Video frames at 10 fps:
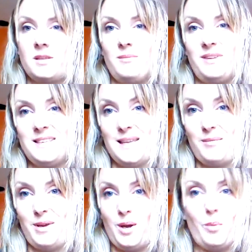then please
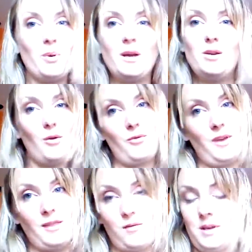let me know. But I don't
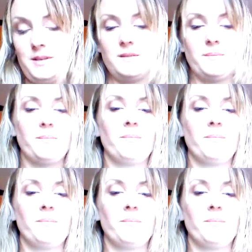think there is.